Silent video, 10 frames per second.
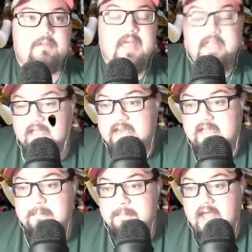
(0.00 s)
They get
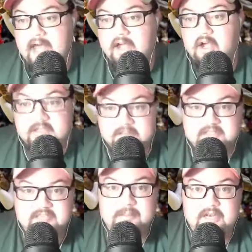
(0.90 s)
him back in the
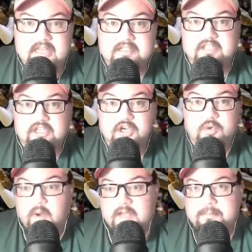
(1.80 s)
team, and he's a
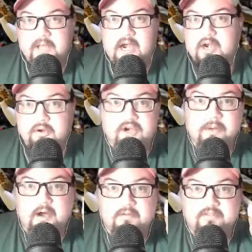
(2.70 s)
good wing player. He'll
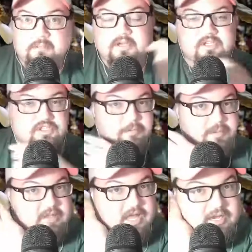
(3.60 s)
come off the bench. He'll
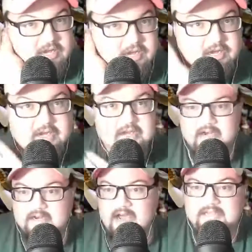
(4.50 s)
be like a
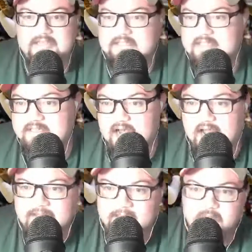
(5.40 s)
9-10
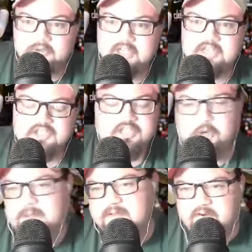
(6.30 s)
guy in the rotation. He'll
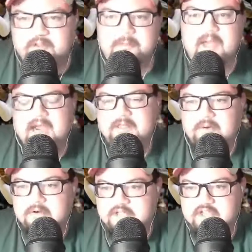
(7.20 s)
be further back in the
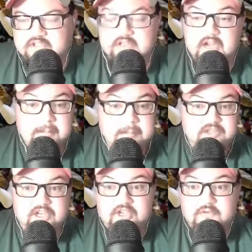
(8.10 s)
rotation. But
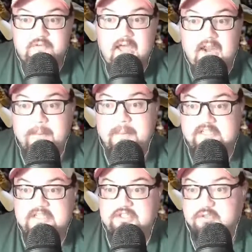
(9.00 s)
then you've got a
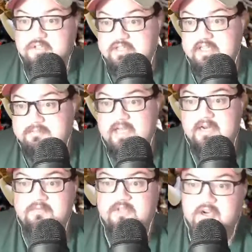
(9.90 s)
potential 6th man
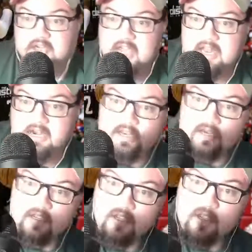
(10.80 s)
of the year candidate.
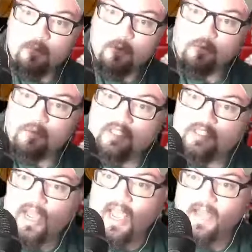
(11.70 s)
Well, the
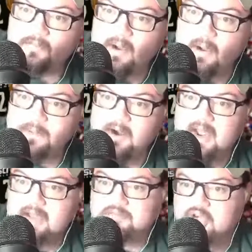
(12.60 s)
reason I have him up here,
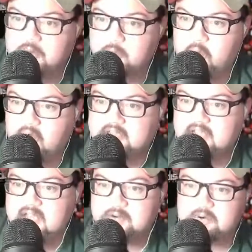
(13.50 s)
I have John Wall and
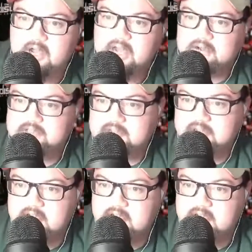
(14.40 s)
Daniel House.